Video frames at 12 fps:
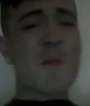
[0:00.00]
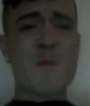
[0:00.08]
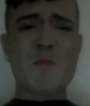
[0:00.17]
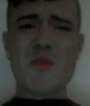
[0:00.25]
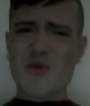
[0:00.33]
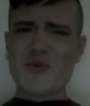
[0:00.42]

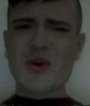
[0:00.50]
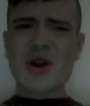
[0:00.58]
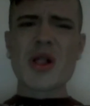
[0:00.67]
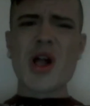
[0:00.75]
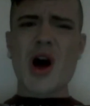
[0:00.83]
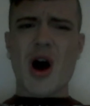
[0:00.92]
move it
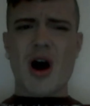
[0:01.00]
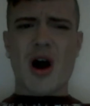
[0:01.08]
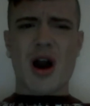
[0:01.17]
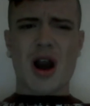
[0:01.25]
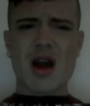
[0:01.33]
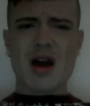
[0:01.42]

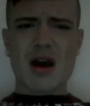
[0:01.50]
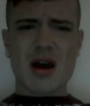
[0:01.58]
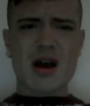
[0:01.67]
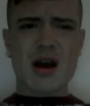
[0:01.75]
along,